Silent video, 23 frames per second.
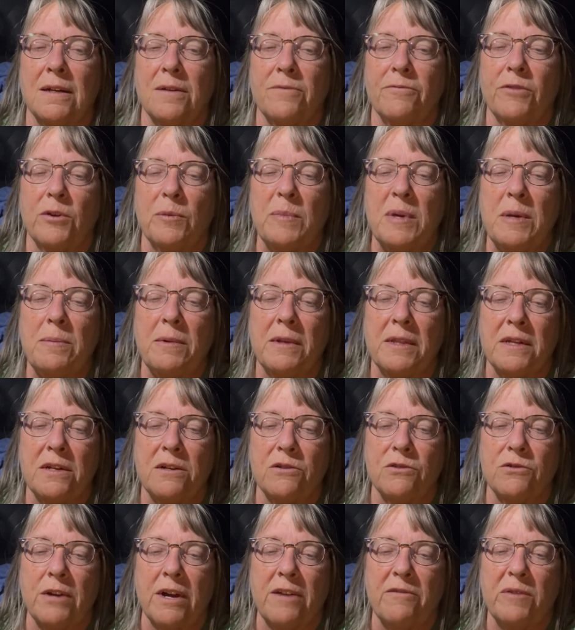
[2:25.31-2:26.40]
for people that are
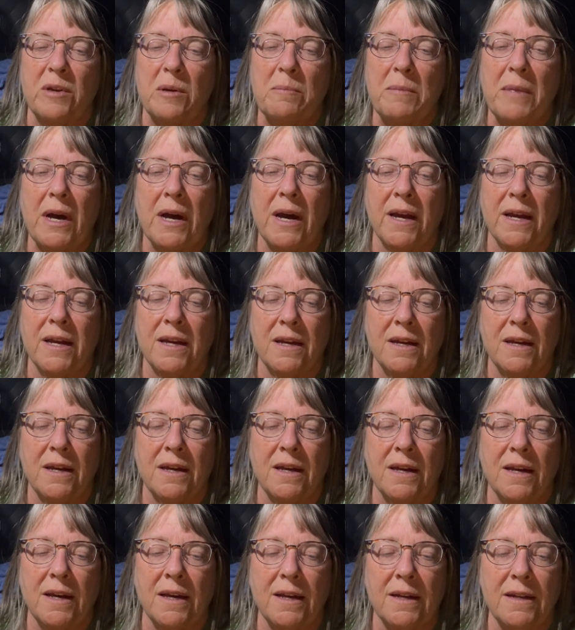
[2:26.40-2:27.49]
driving by.
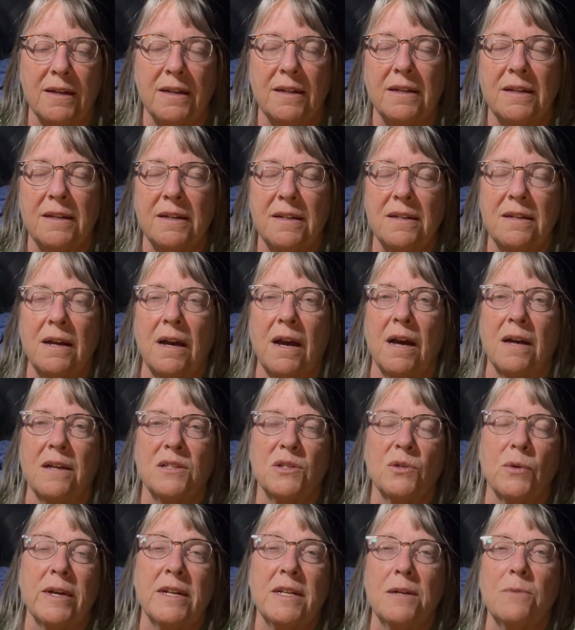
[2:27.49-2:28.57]
And
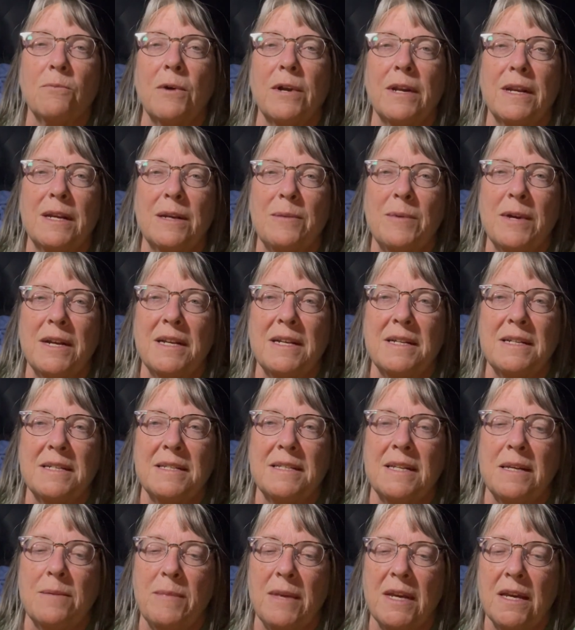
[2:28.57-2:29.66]
so I didn't want anybody to
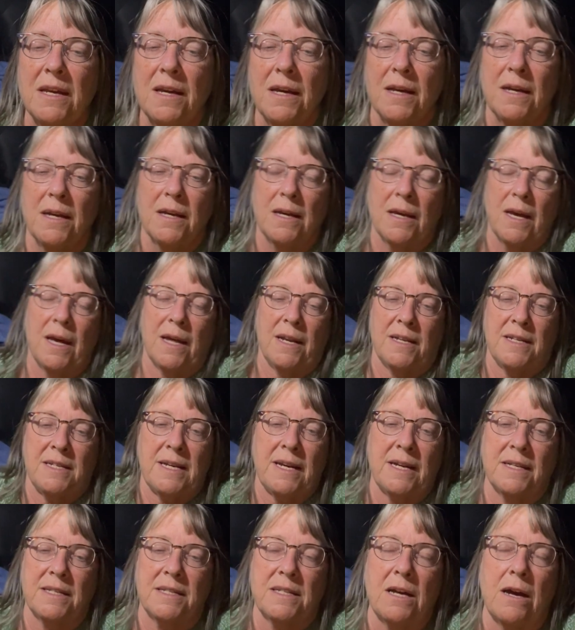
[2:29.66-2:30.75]
see me. And it
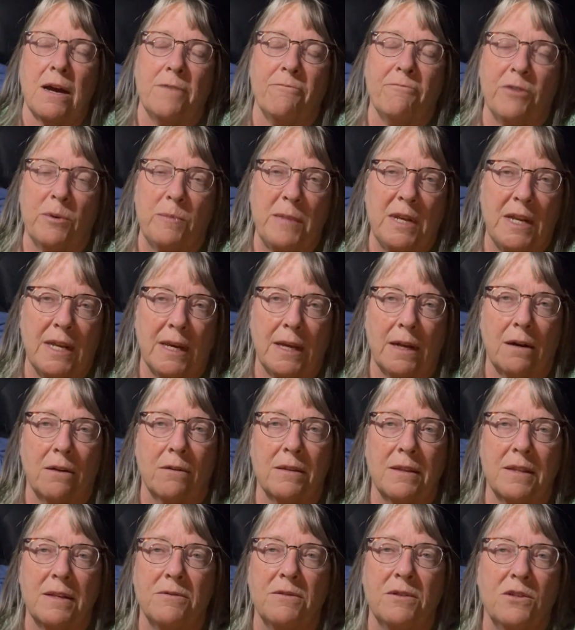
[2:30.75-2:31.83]
takes time for me to get out
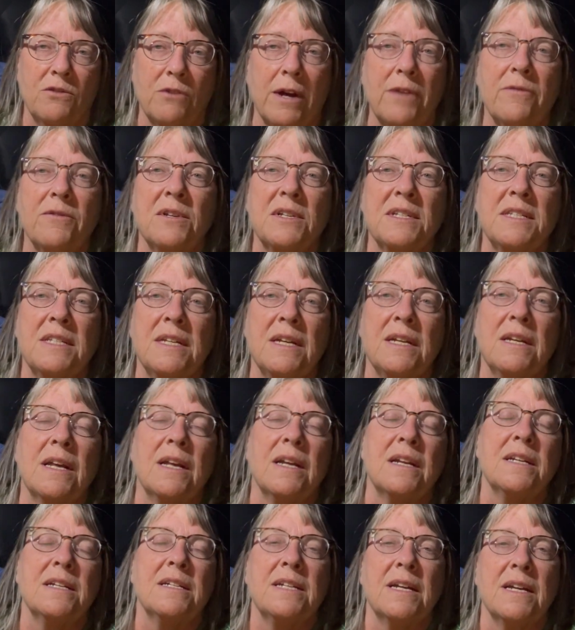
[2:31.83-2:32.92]
of the driver's seat
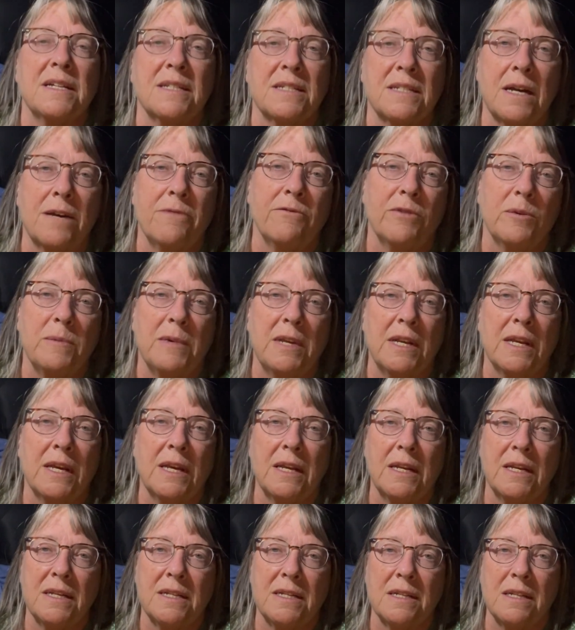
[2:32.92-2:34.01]
and it takes time for me to
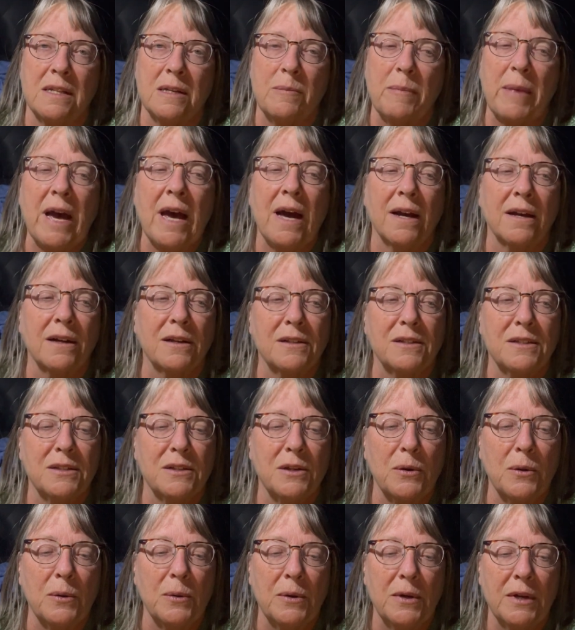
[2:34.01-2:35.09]
get into the back.
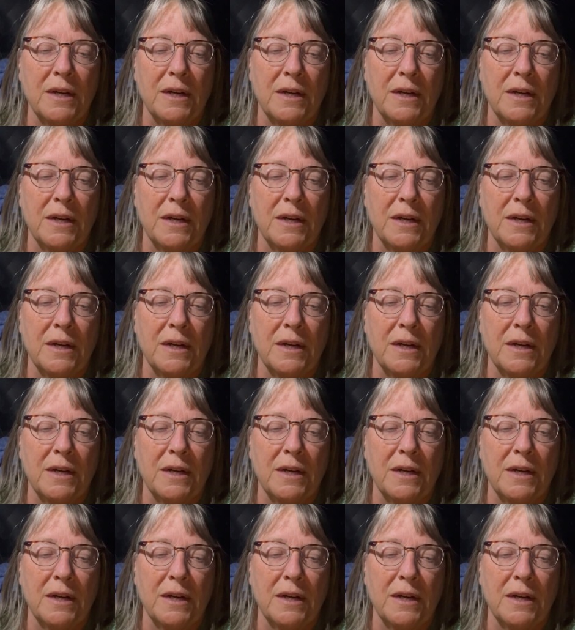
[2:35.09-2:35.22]
So